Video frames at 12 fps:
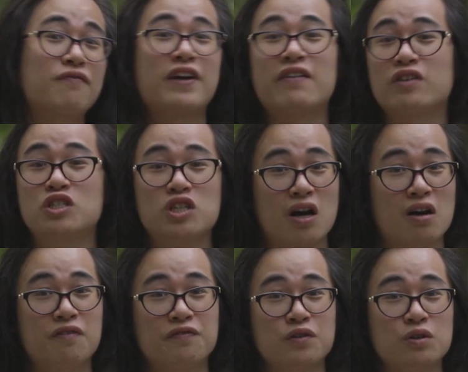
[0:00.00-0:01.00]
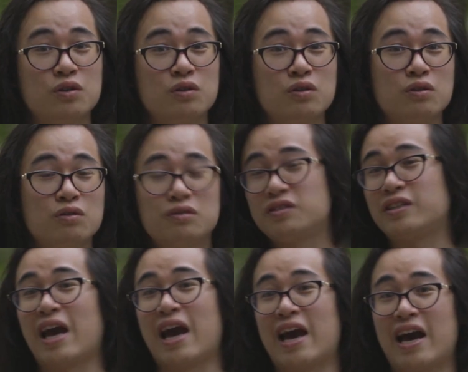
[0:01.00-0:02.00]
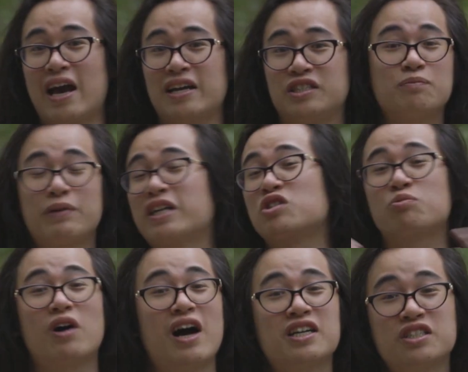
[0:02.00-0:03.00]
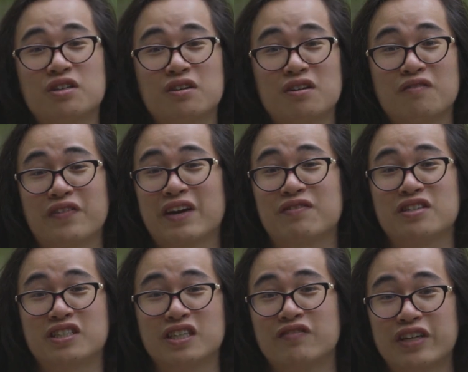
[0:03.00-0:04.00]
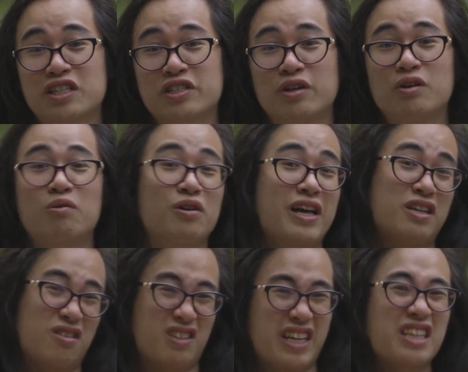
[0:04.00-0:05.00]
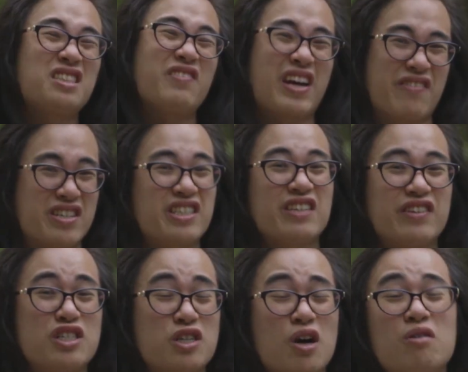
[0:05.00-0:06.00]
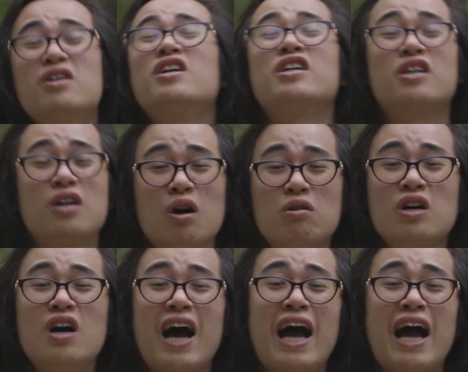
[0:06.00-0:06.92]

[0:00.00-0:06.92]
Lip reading: your favorite junk foods and binge watch your favorite TV show or like your least favorite TV show, you know,